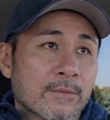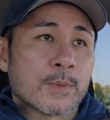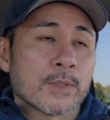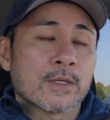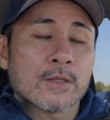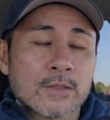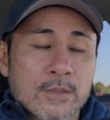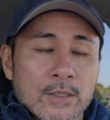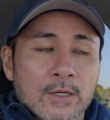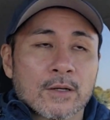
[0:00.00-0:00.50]

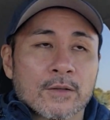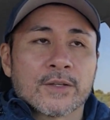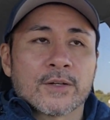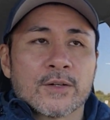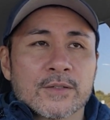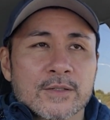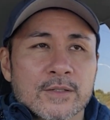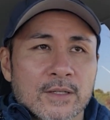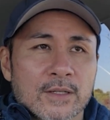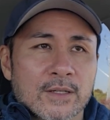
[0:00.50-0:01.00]
Because, you know,
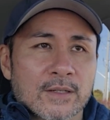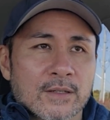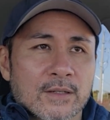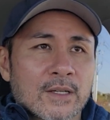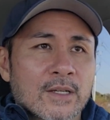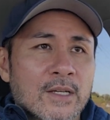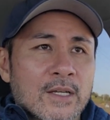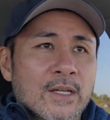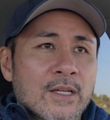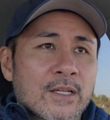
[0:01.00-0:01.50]
there's
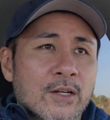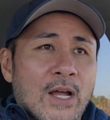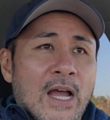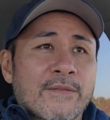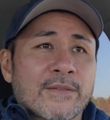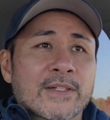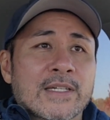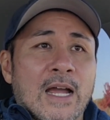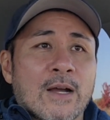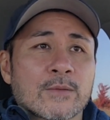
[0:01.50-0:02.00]

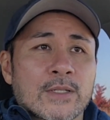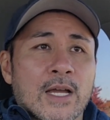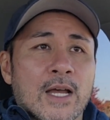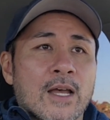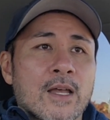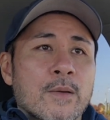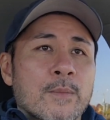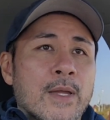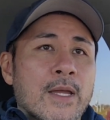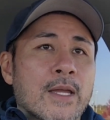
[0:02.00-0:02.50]
having
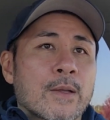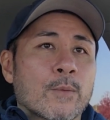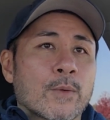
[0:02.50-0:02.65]
downtime and